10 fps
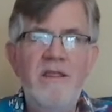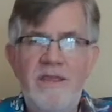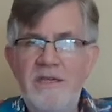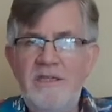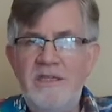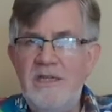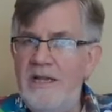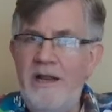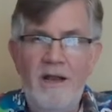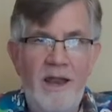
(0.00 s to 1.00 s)
This
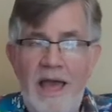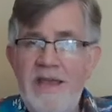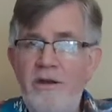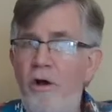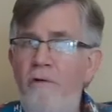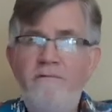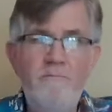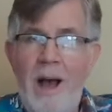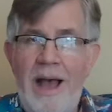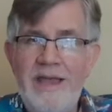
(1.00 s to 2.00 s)
Little Light of
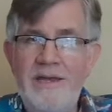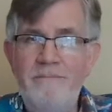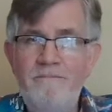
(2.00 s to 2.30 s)
Mine.